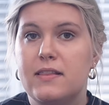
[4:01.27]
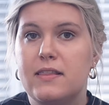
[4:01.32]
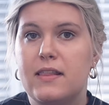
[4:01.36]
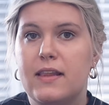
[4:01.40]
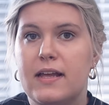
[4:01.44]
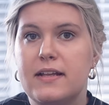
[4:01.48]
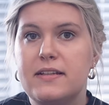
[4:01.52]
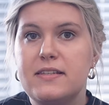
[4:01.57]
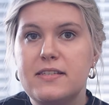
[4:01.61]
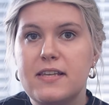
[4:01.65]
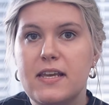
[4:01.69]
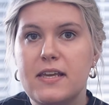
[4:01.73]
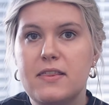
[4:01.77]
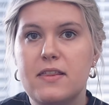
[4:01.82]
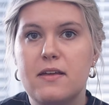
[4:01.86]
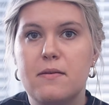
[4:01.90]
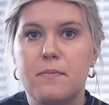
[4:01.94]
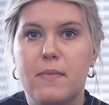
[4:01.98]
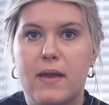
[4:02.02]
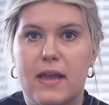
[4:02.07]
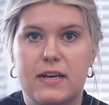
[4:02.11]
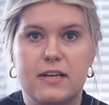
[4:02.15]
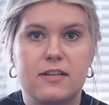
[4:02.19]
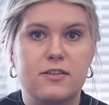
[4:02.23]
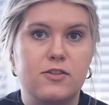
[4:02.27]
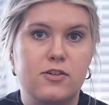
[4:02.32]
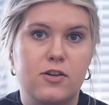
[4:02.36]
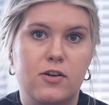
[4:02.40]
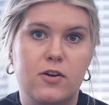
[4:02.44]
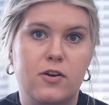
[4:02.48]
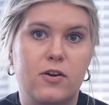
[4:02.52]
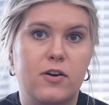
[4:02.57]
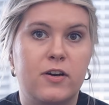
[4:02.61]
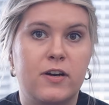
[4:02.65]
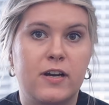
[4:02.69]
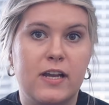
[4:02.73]
let's say the
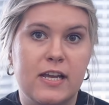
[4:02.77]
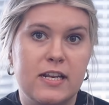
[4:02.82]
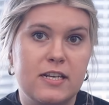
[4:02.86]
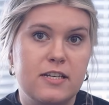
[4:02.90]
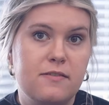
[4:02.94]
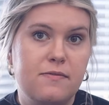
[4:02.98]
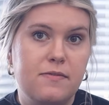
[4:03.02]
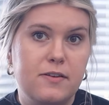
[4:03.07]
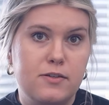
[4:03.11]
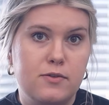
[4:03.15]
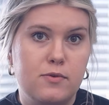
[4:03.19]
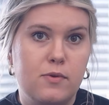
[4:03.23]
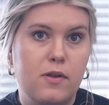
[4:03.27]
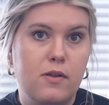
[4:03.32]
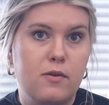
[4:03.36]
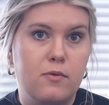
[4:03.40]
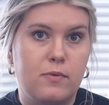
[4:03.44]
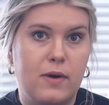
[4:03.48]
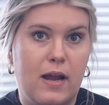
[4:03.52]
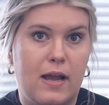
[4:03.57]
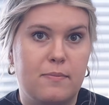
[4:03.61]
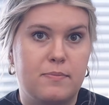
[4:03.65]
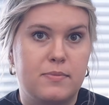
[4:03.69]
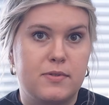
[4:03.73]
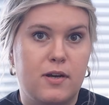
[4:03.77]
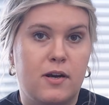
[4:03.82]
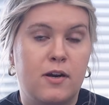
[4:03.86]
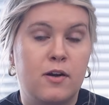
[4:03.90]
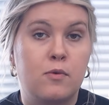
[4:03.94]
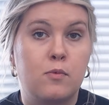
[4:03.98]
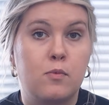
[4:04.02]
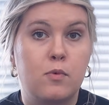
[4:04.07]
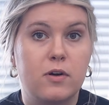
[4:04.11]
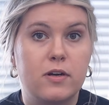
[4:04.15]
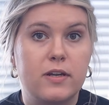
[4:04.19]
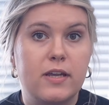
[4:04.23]
manager or individual reps are
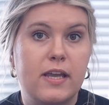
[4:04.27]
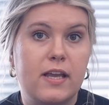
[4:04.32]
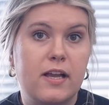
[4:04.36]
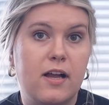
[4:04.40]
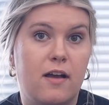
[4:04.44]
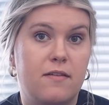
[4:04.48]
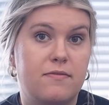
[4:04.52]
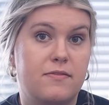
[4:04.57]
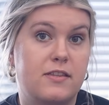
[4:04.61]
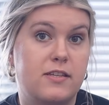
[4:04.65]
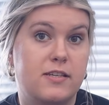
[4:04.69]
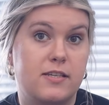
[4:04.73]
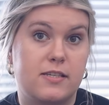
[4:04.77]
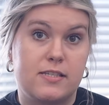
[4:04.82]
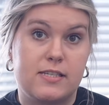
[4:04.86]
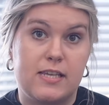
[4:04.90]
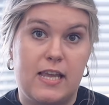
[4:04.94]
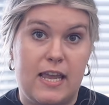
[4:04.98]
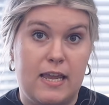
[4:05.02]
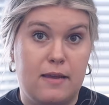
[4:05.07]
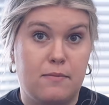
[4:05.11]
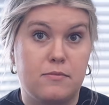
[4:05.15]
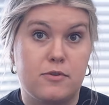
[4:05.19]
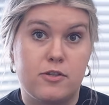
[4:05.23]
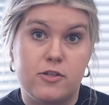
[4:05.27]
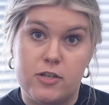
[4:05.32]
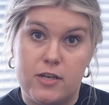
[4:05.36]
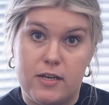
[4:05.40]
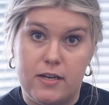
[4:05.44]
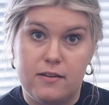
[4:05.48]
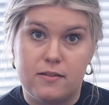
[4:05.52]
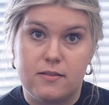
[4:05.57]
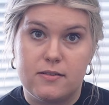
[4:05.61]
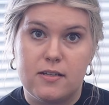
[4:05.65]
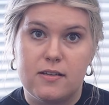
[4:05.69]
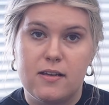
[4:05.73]
working off the same
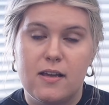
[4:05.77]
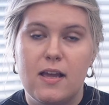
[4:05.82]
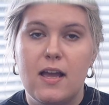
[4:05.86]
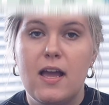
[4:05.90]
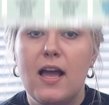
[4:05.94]
sheet.